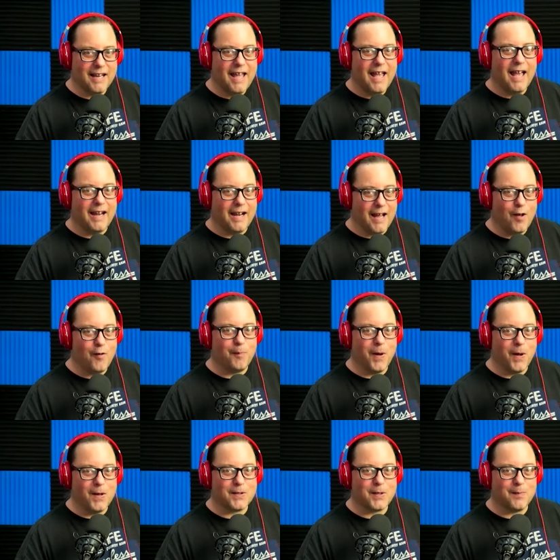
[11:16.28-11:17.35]
yeah, and I have
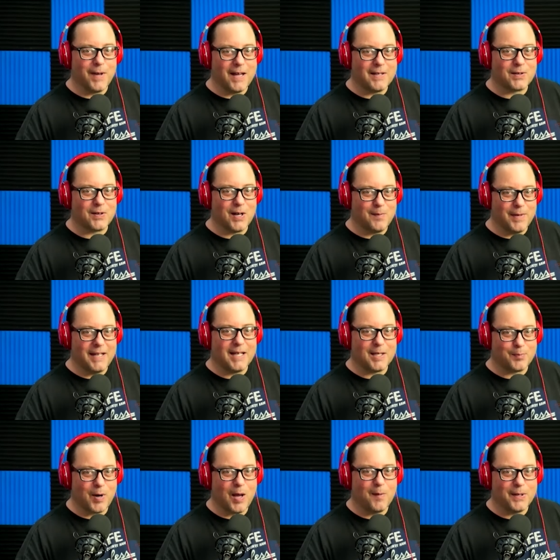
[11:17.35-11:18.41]
bought some ice cream, and that's
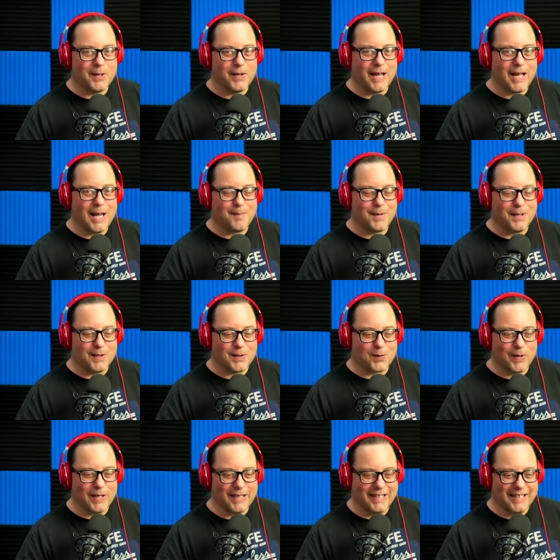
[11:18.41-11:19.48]
probably going to happen this
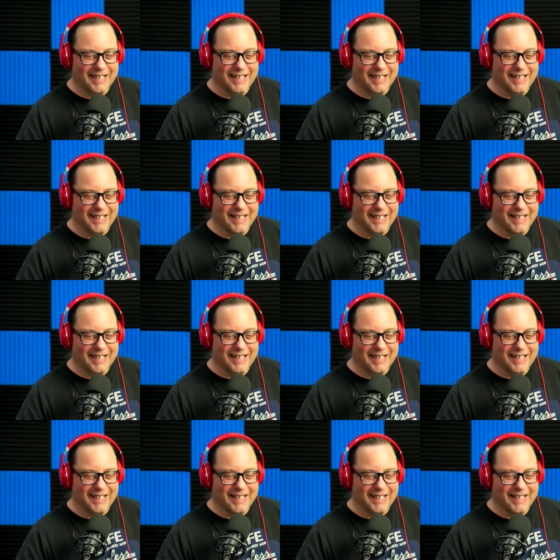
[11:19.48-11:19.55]
weekend.